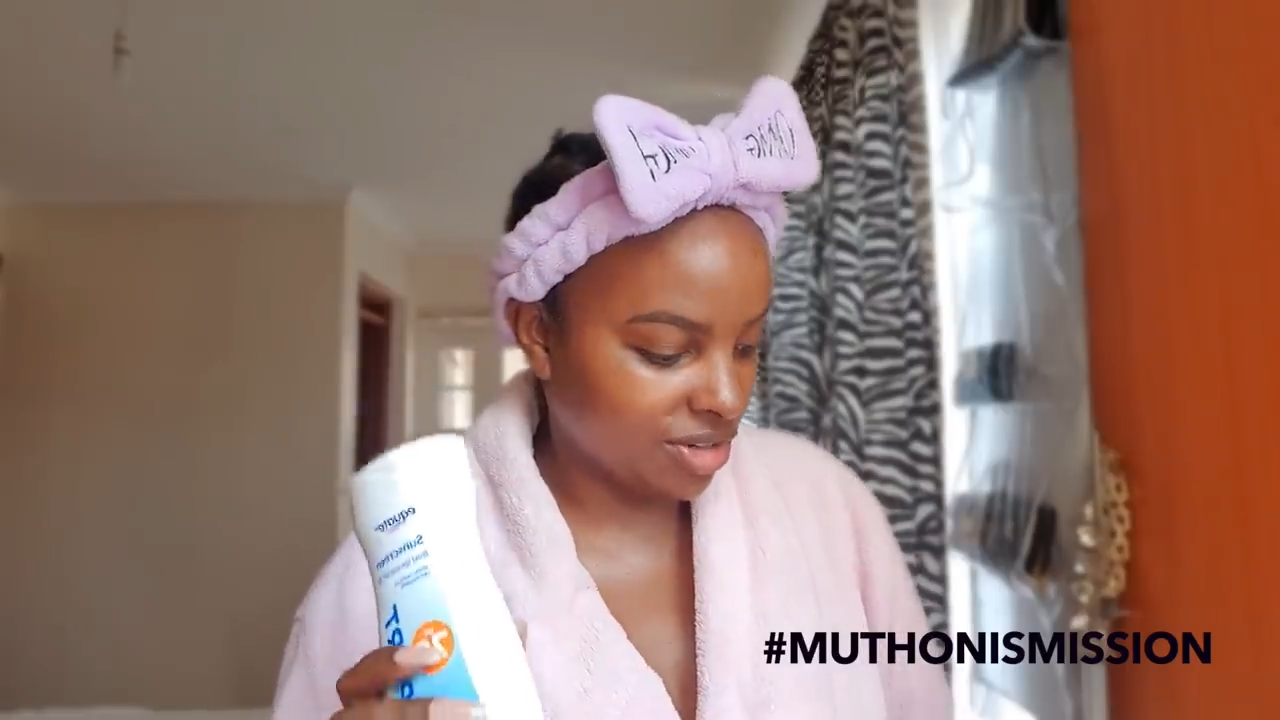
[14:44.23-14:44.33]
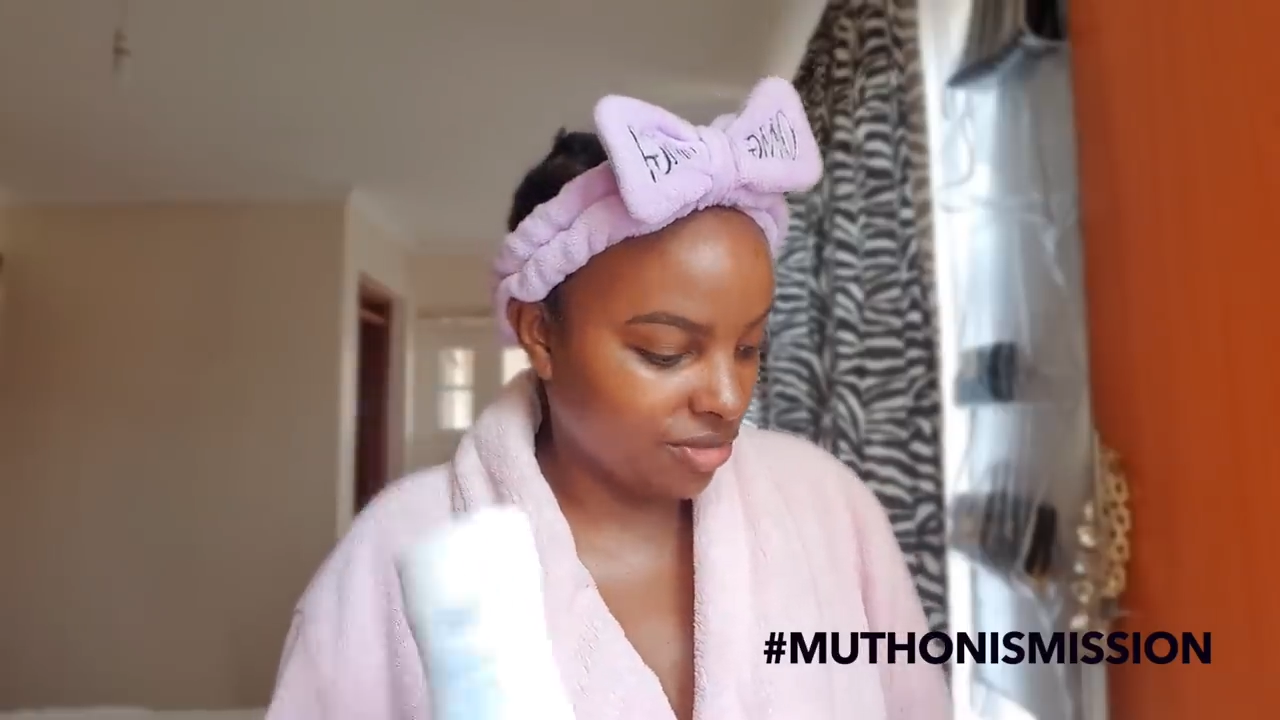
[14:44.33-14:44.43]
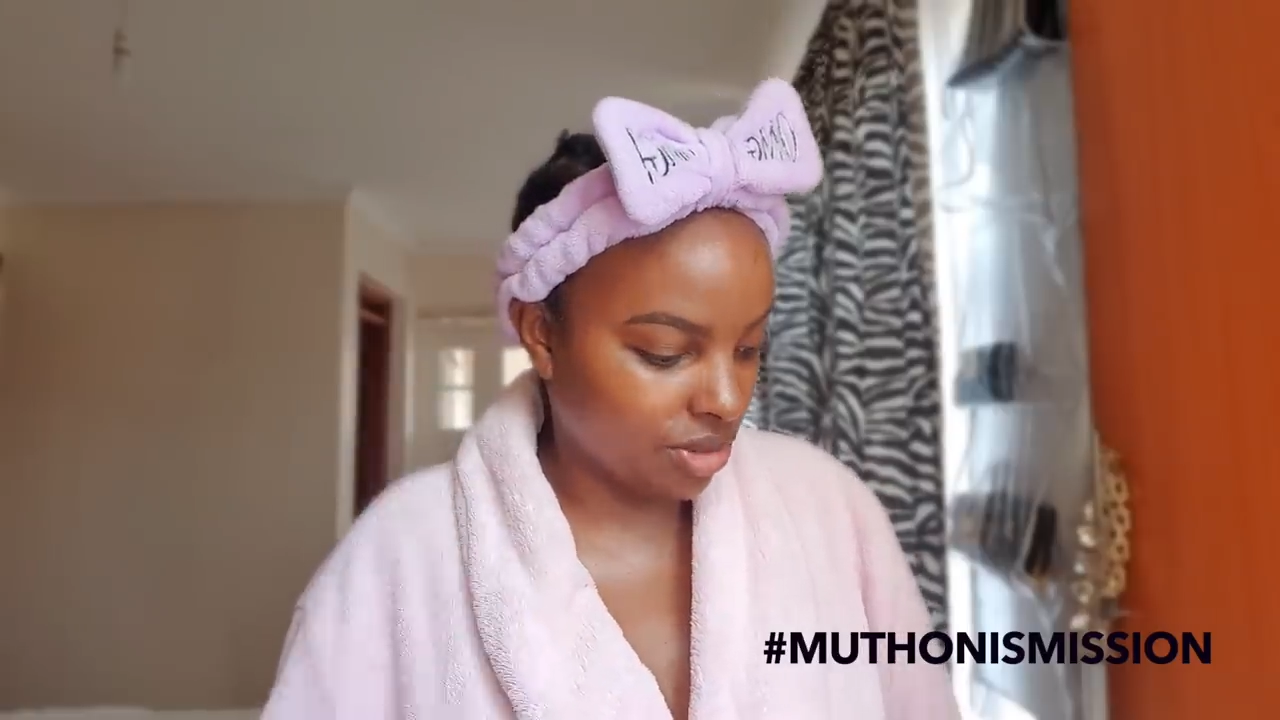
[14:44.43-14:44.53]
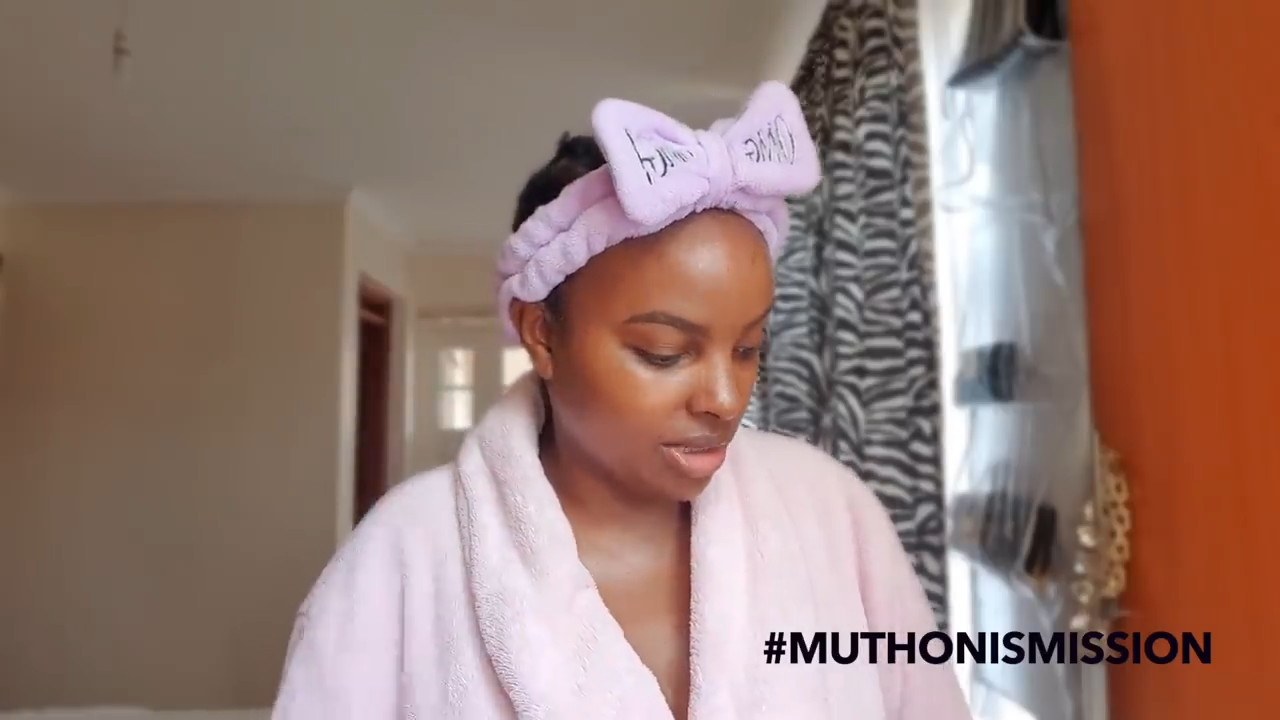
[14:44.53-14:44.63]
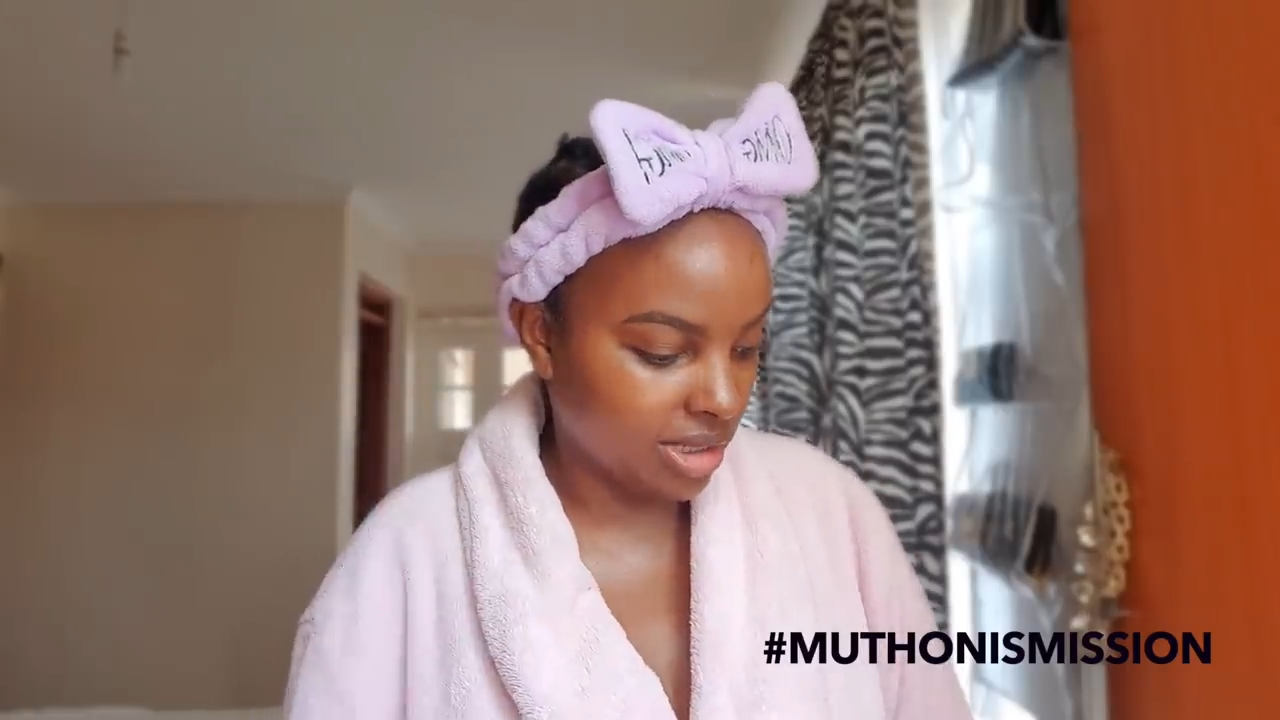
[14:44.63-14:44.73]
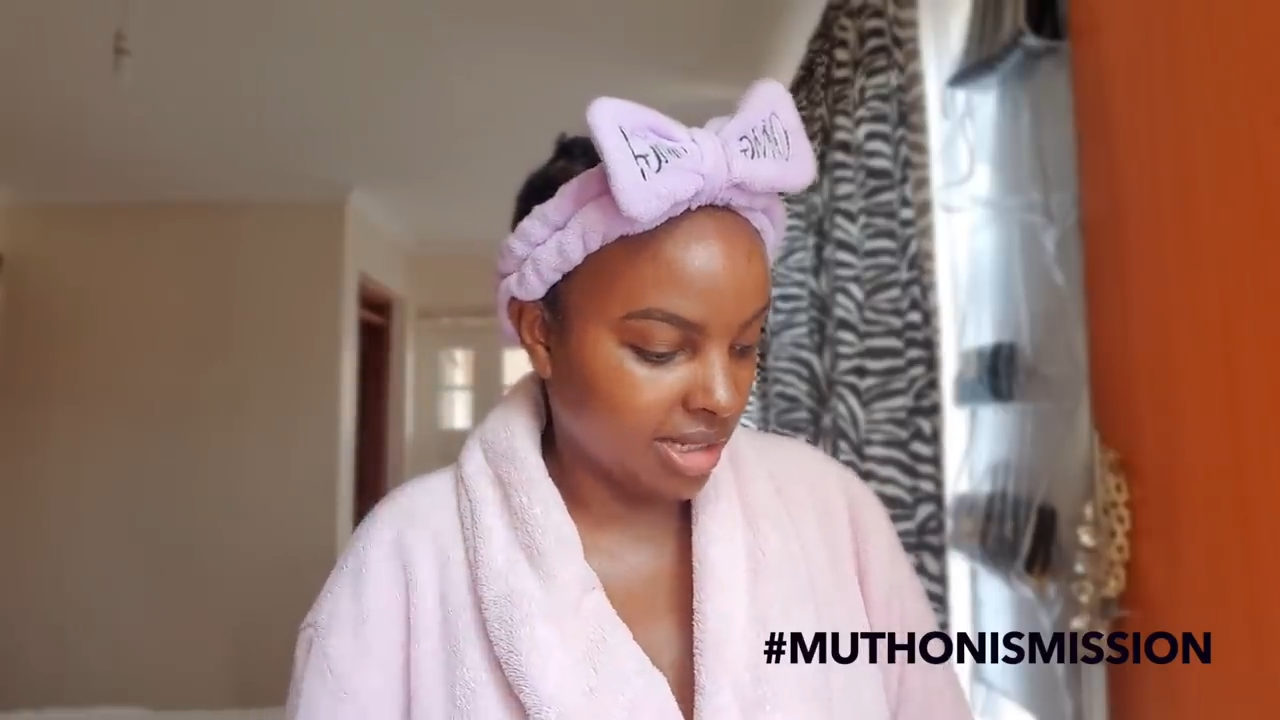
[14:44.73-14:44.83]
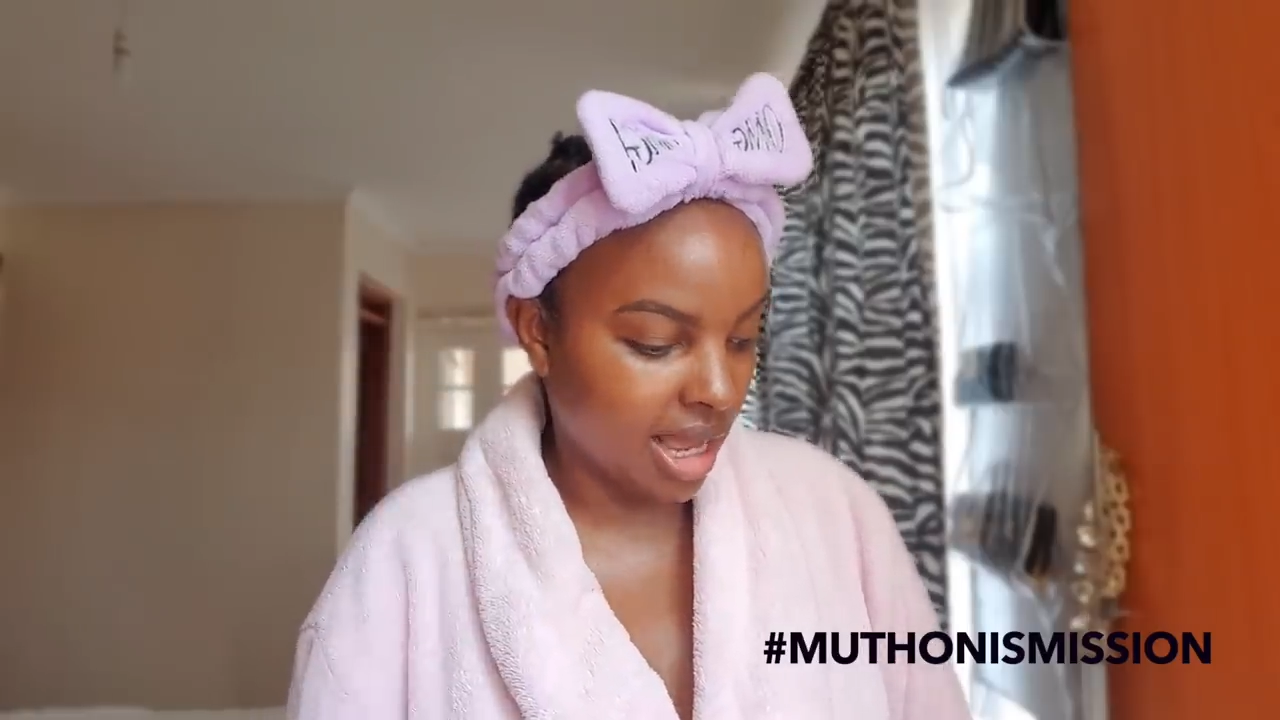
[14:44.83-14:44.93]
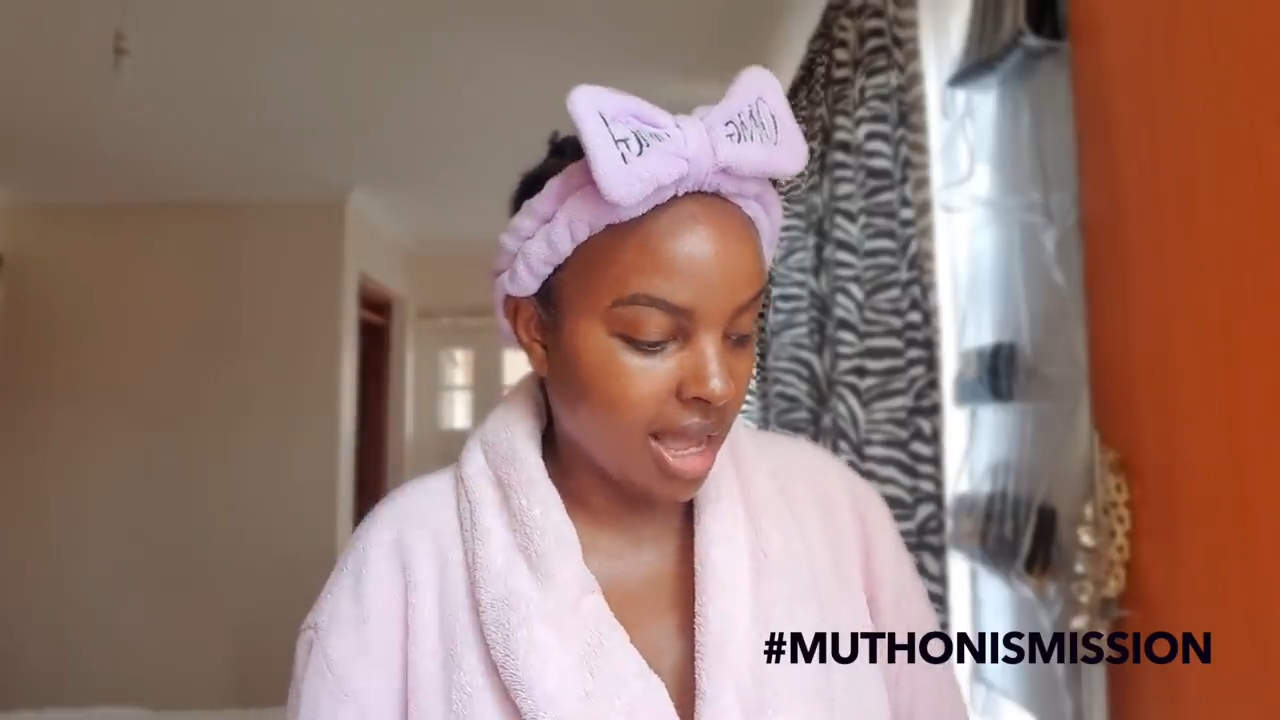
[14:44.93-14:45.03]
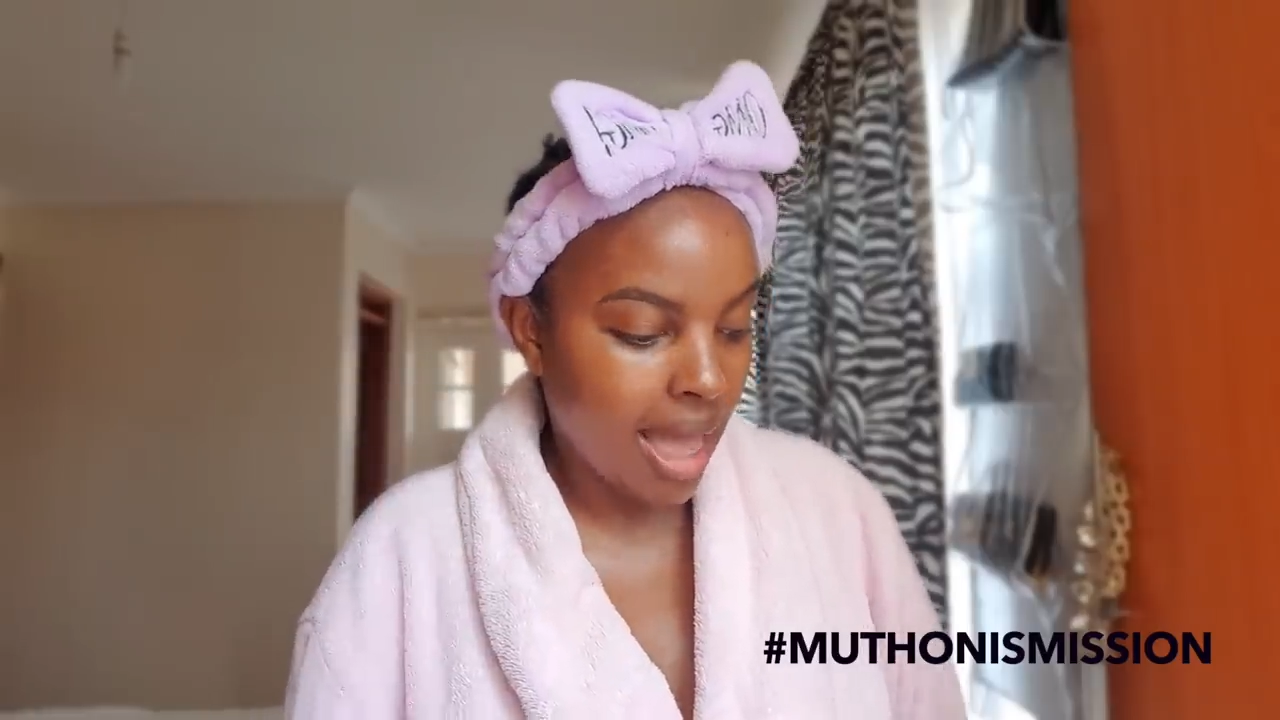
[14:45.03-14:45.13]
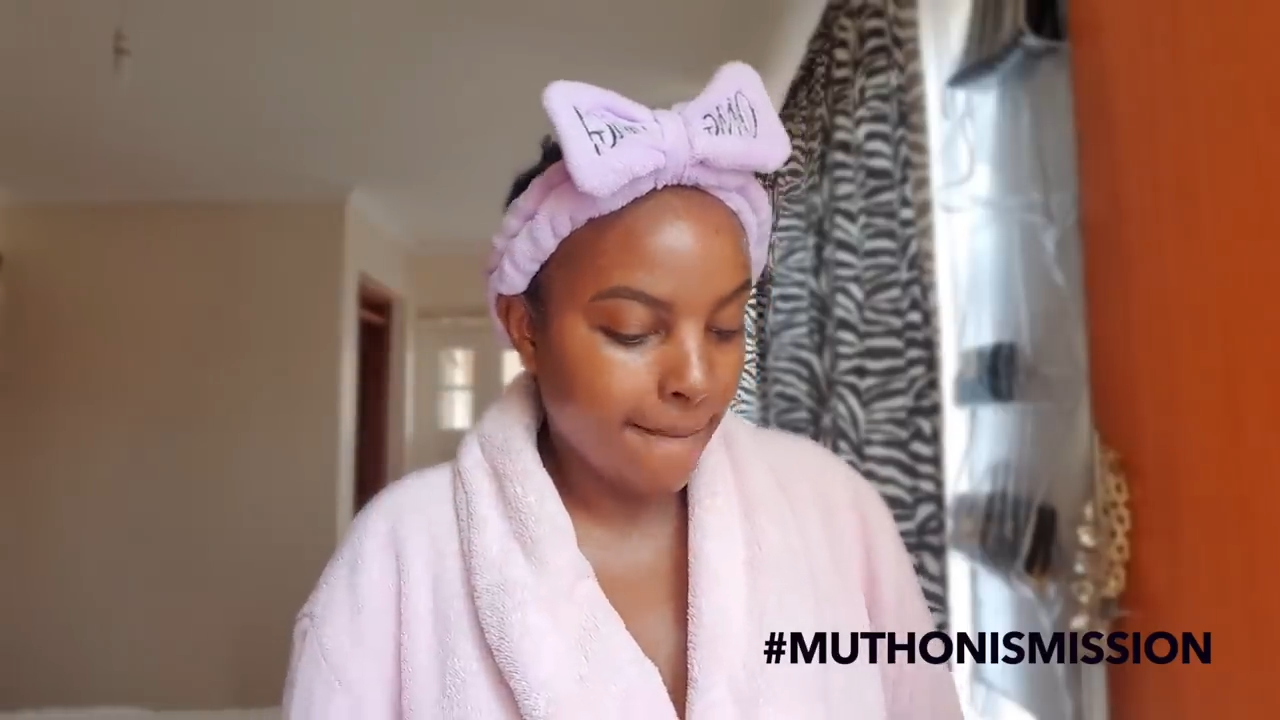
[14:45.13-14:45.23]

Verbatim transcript: she forgot it here